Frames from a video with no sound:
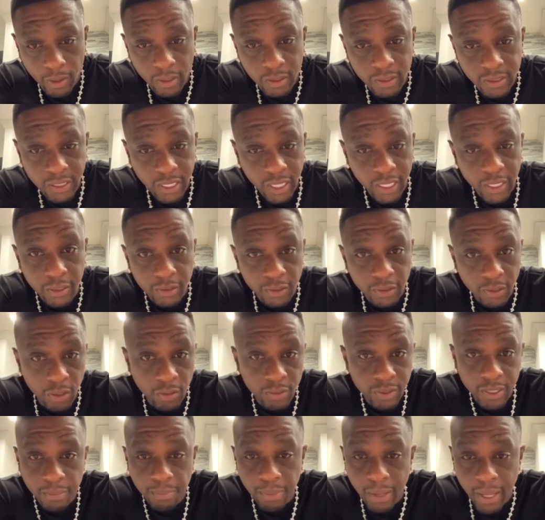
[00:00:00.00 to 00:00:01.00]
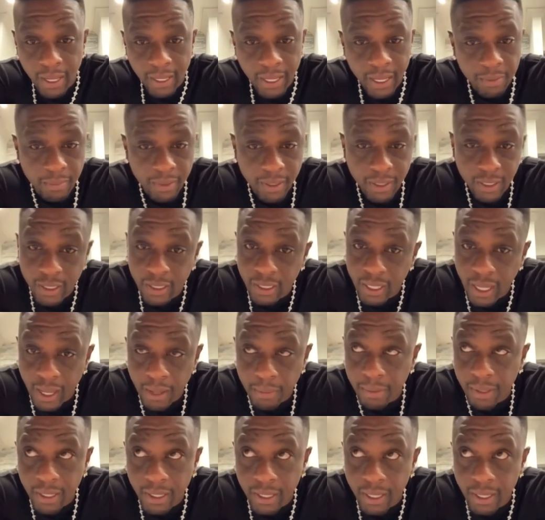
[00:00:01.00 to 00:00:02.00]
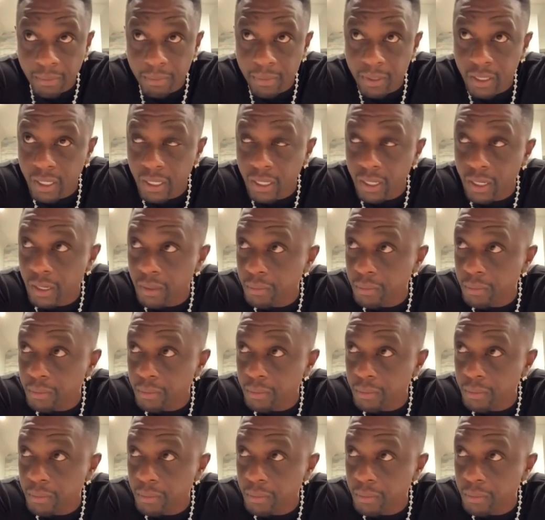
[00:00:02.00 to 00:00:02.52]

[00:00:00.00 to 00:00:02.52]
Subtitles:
He said he was going to get back at me. He ain't got back at me yet.